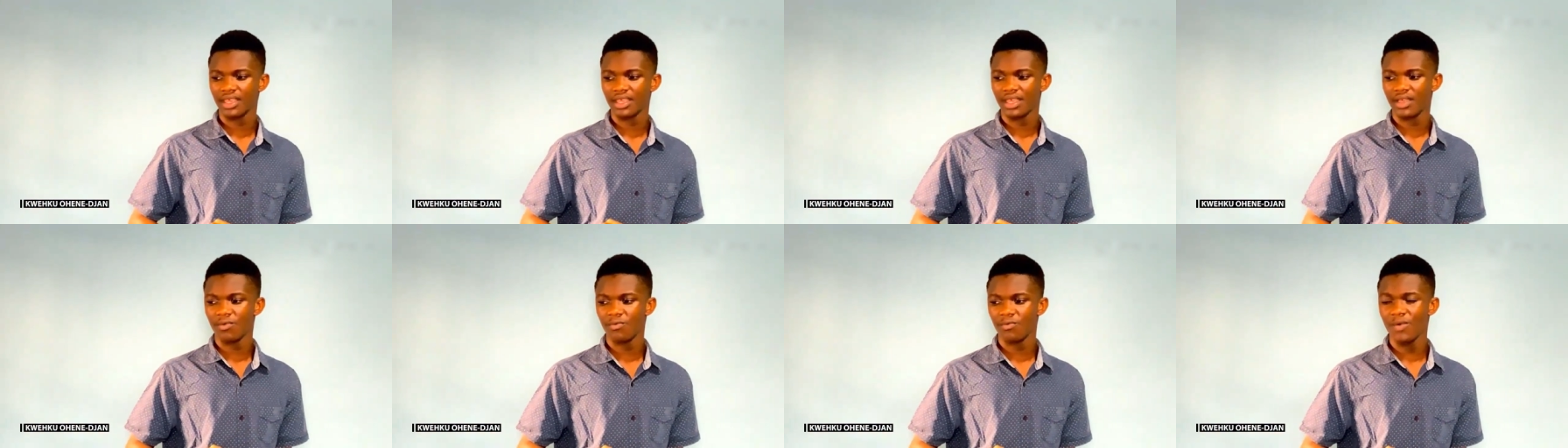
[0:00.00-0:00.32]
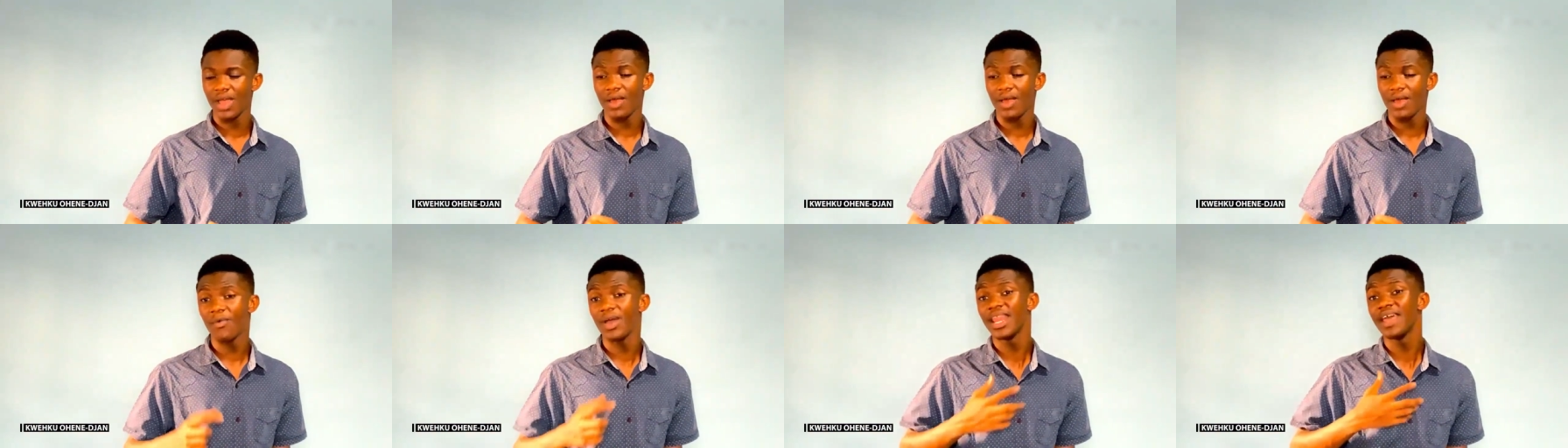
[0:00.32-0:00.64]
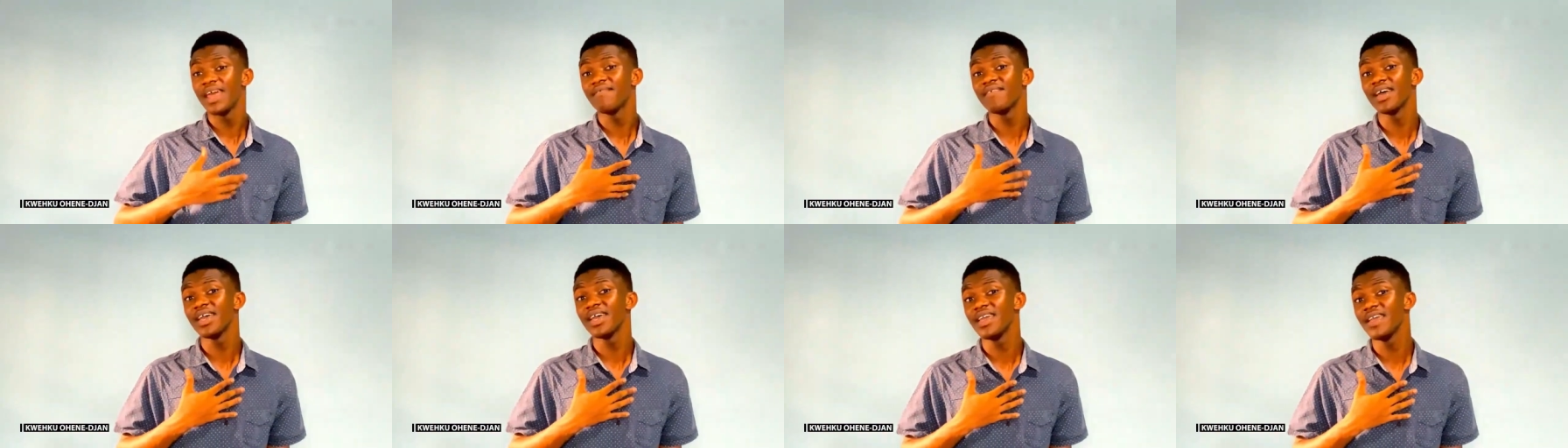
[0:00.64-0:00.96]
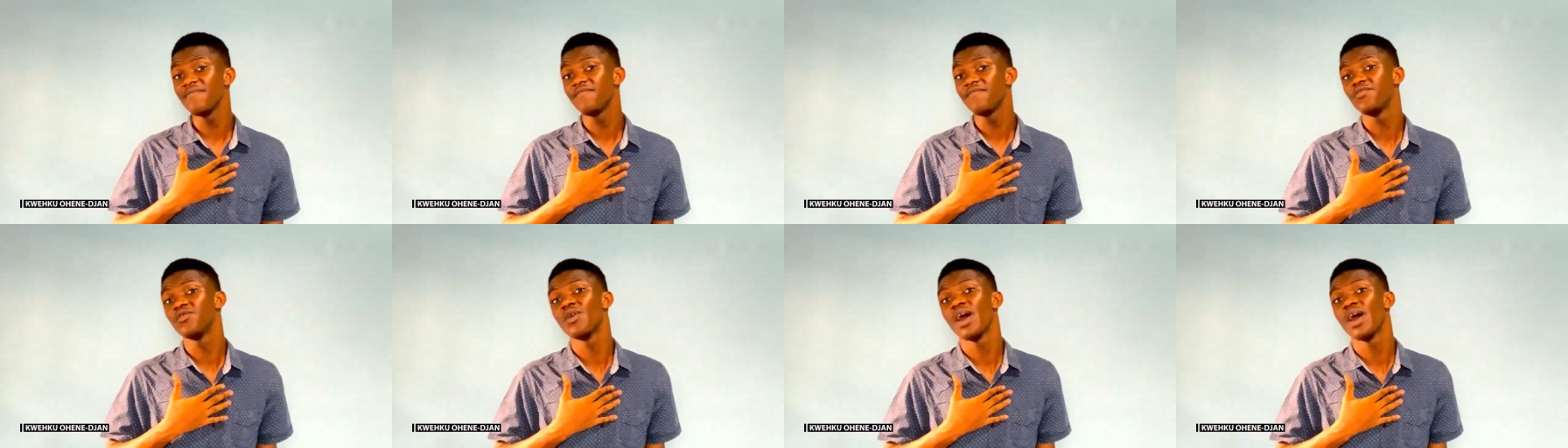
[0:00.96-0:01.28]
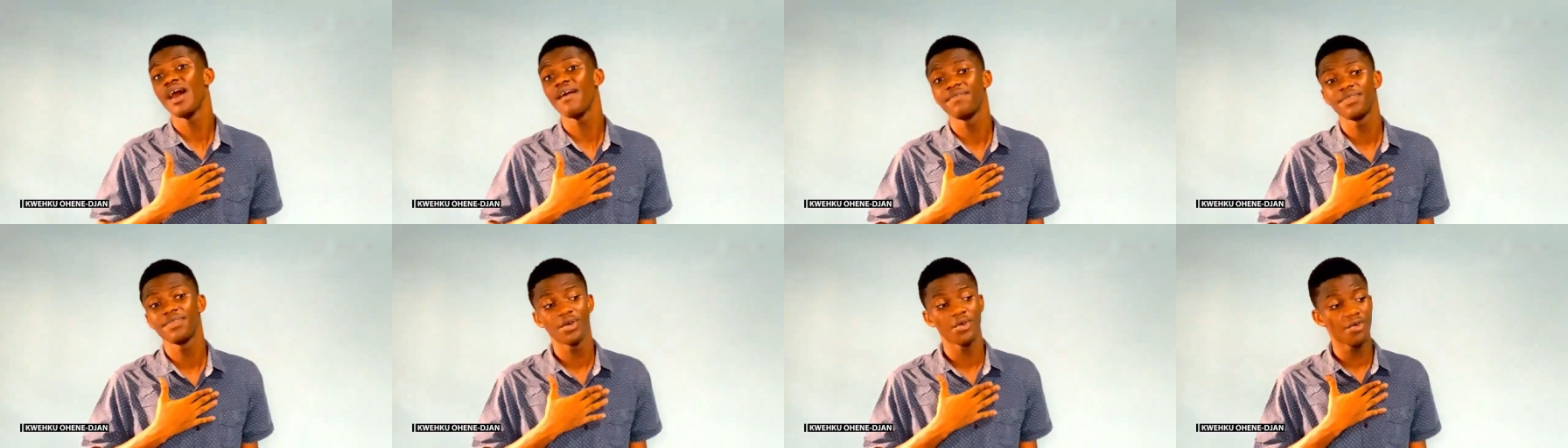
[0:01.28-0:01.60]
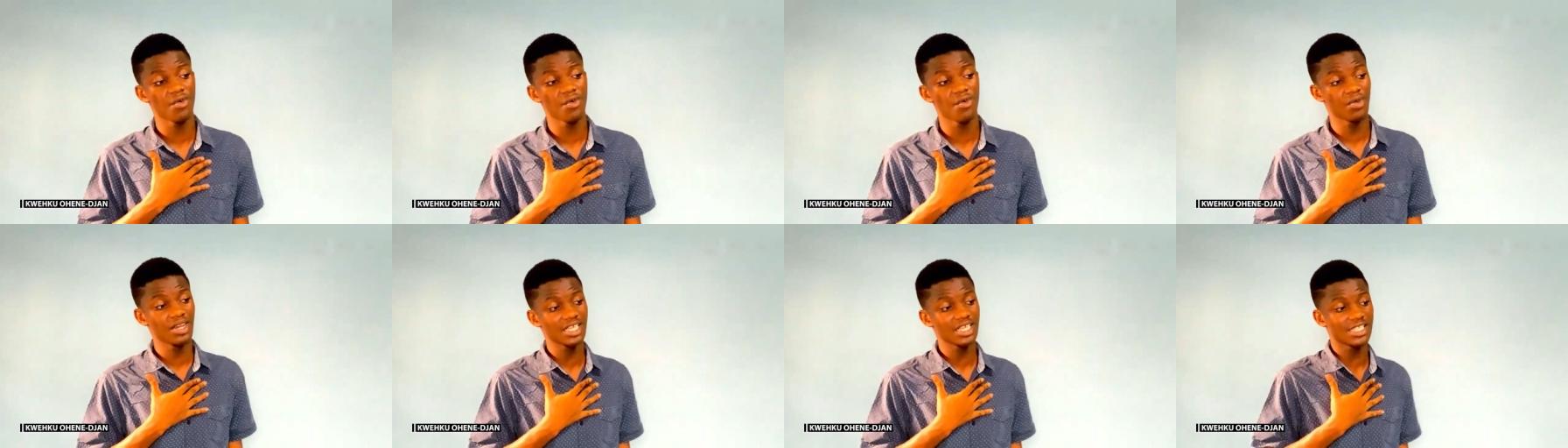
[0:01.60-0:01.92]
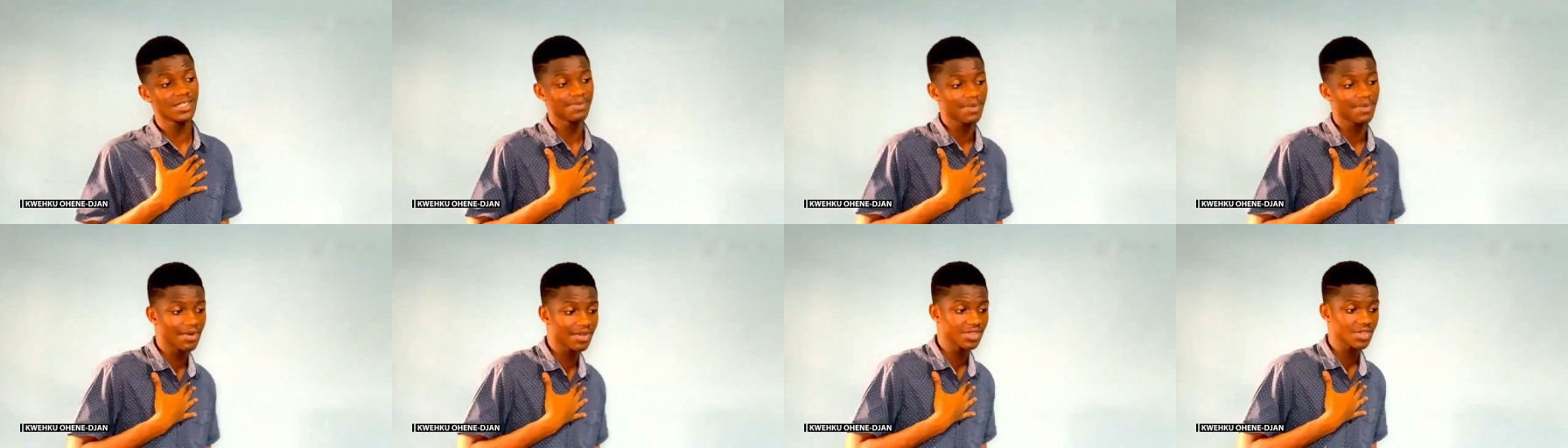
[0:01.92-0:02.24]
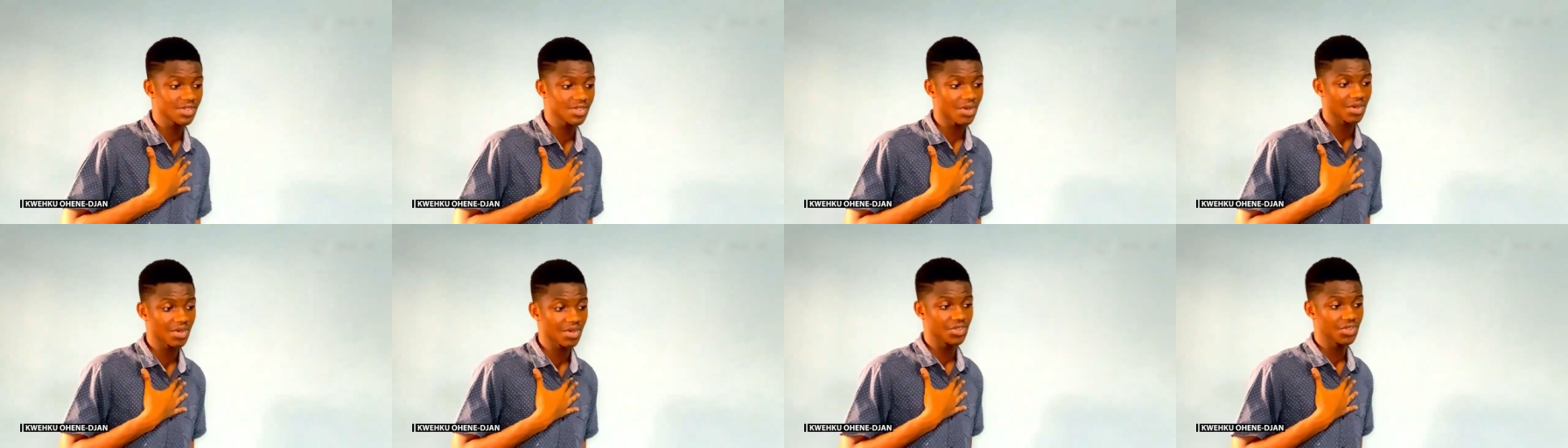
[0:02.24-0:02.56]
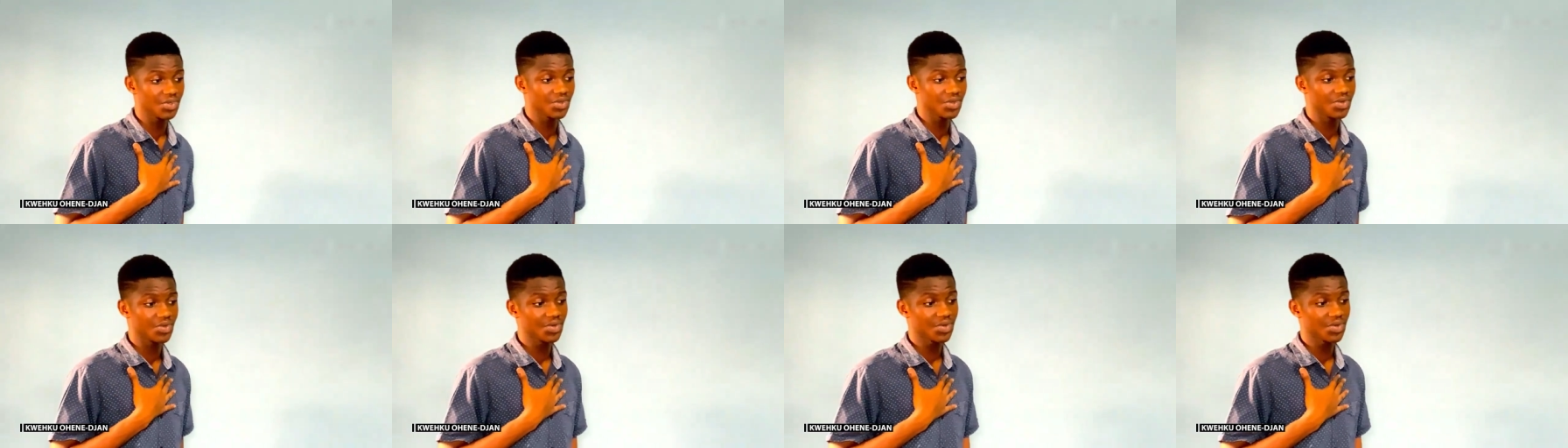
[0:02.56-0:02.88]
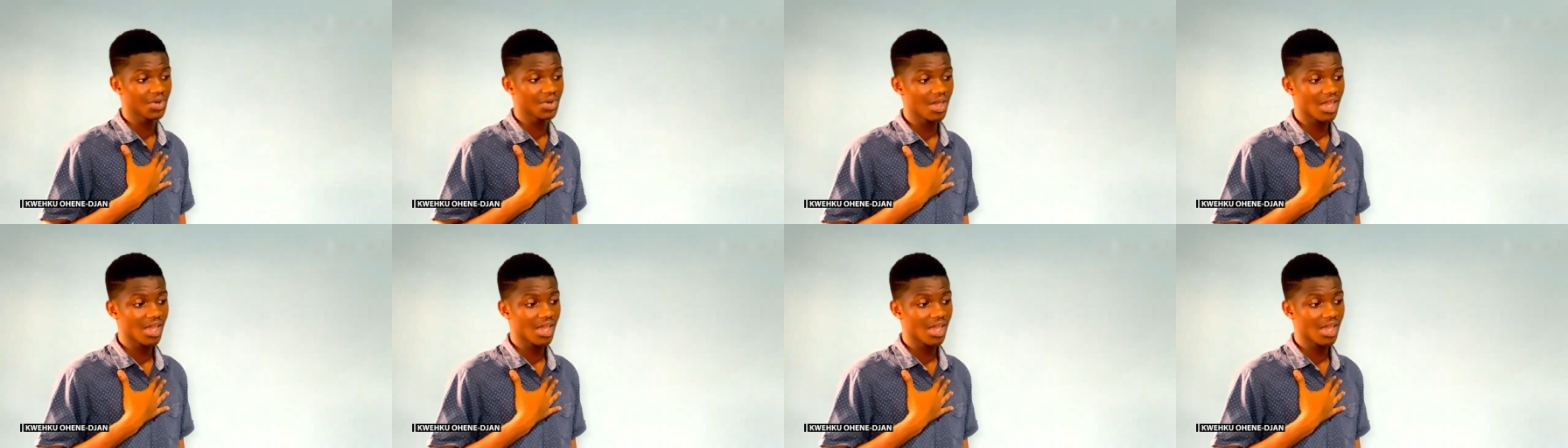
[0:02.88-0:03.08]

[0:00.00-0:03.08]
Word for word: whenever if you have the Holy Spirit on you,